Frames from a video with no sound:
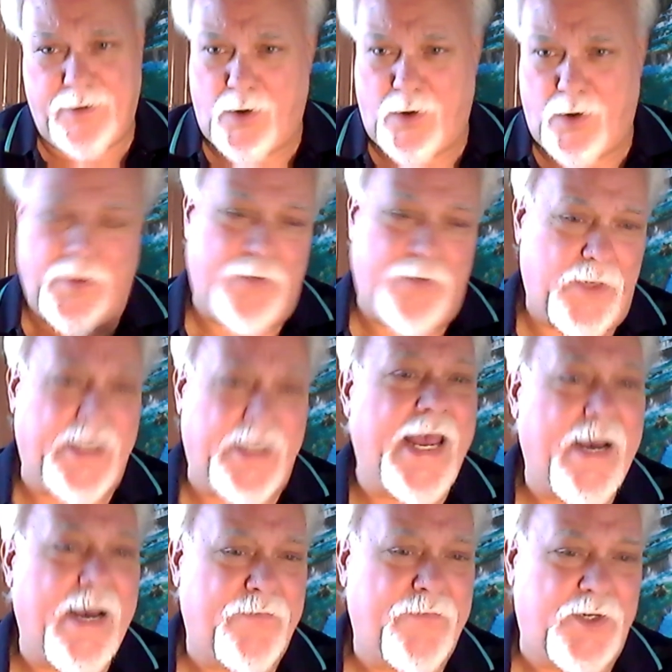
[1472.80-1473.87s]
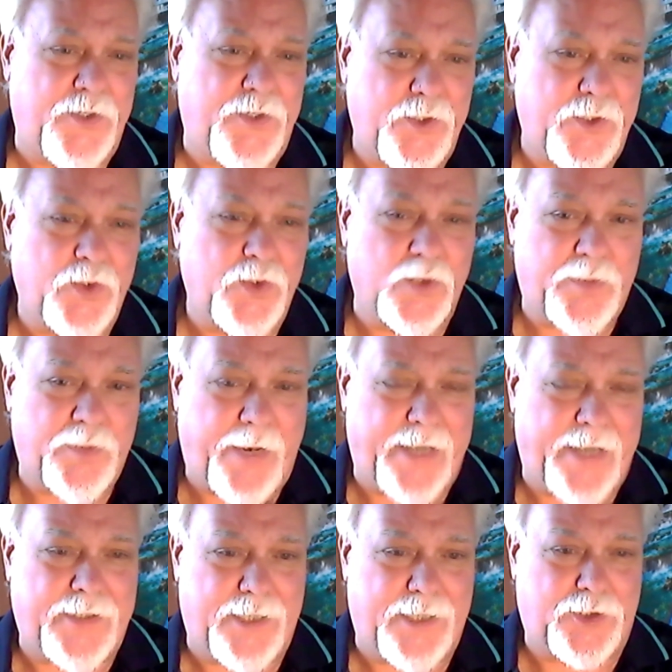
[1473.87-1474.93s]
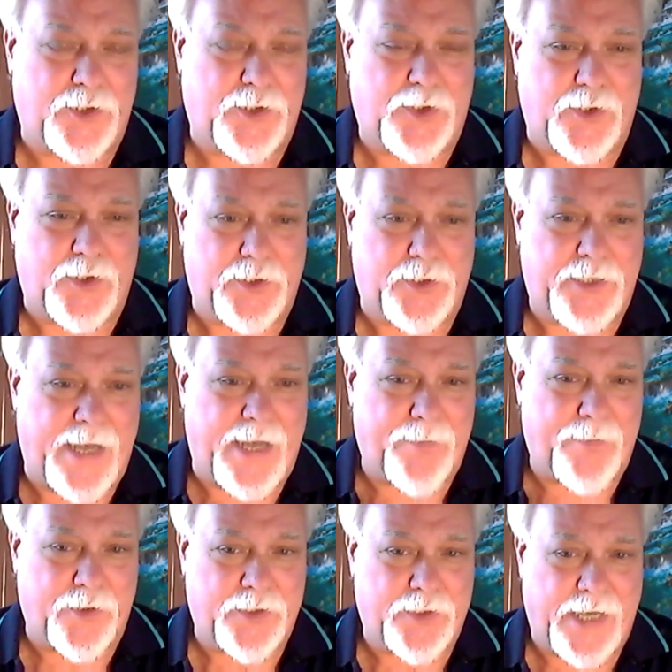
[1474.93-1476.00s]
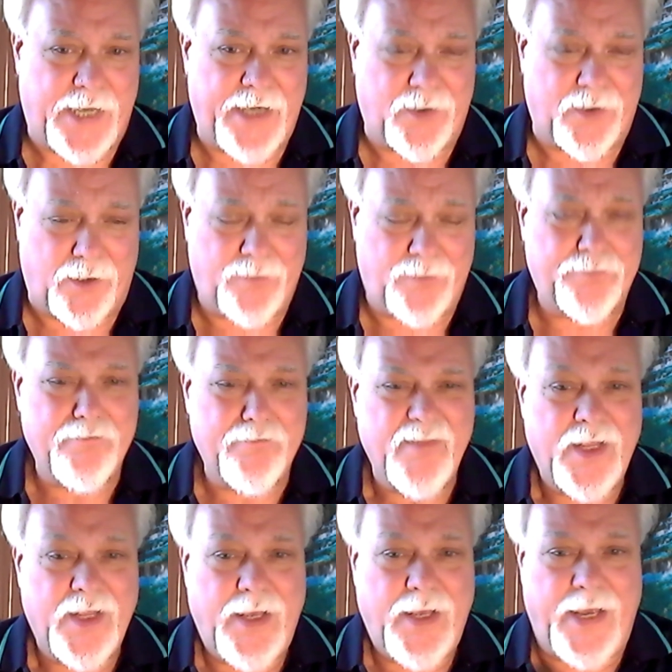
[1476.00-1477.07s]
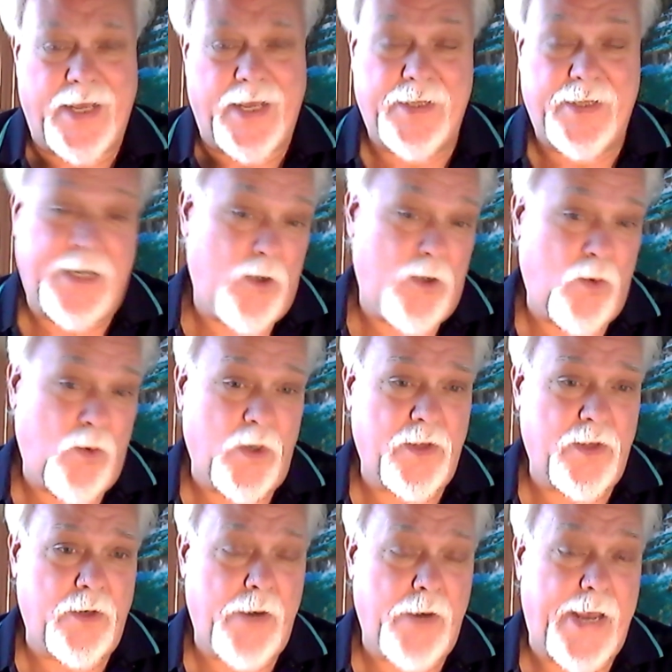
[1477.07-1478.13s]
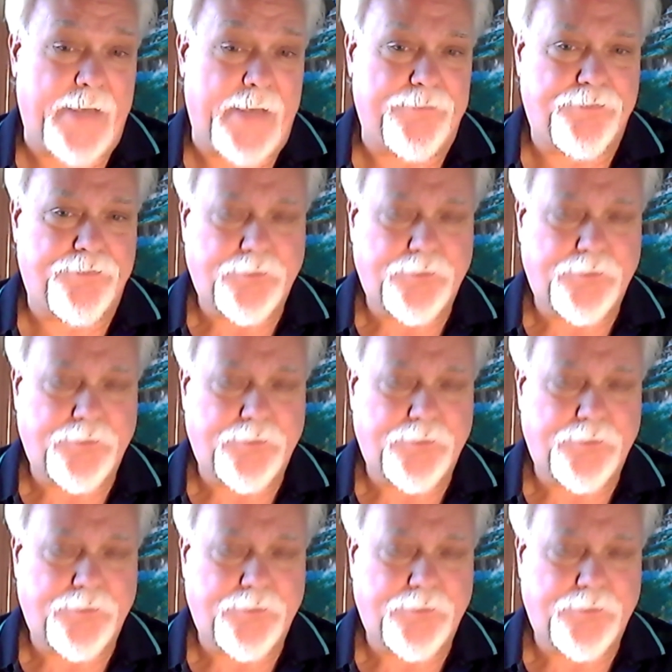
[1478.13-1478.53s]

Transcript: all they really have to do is pay attention to the chapter title and they know where they're at.